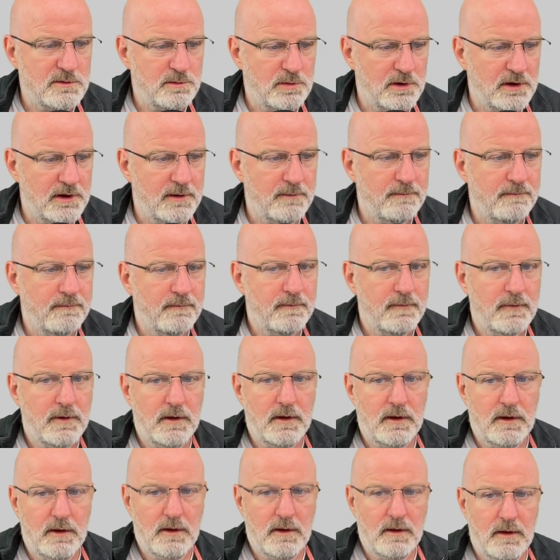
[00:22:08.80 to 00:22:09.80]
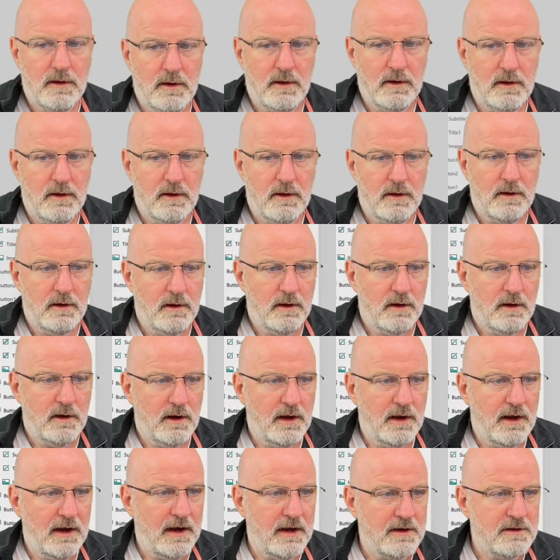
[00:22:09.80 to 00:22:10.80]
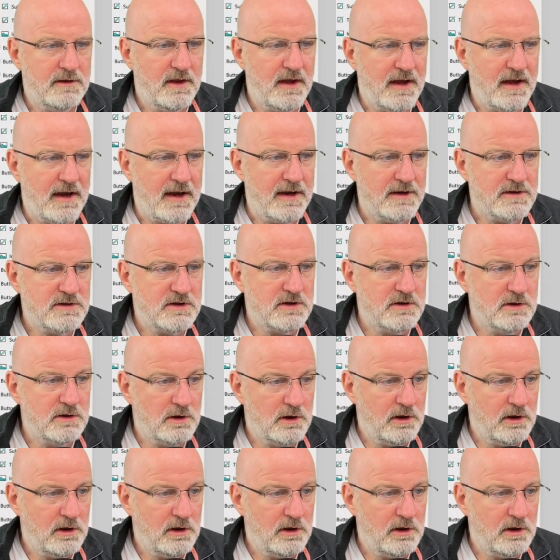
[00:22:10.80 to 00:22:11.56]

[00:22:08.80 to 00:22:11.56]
which is brilliant. And that